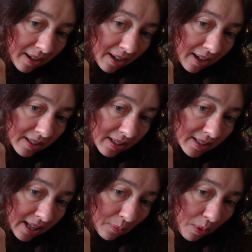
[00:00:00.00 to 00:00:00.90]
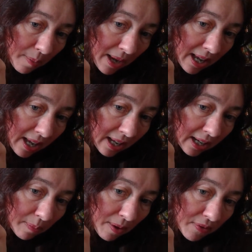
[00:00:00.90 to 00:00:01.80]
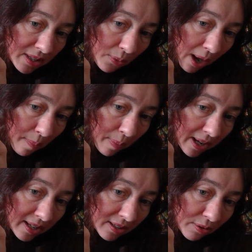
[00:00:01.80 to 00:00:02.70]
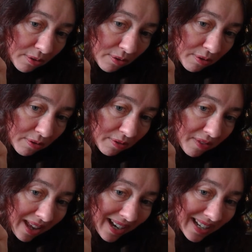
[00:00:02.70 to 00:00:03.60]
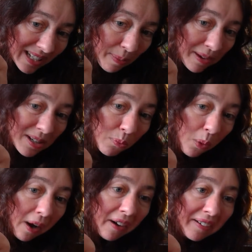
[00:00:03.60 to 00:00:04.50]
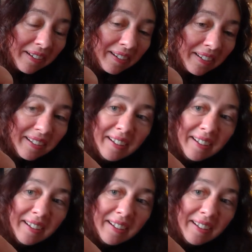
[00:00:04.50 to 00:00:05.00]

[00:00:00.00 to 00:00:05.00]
As I said, we're making it a little bit of a square, but it needs to be able to work.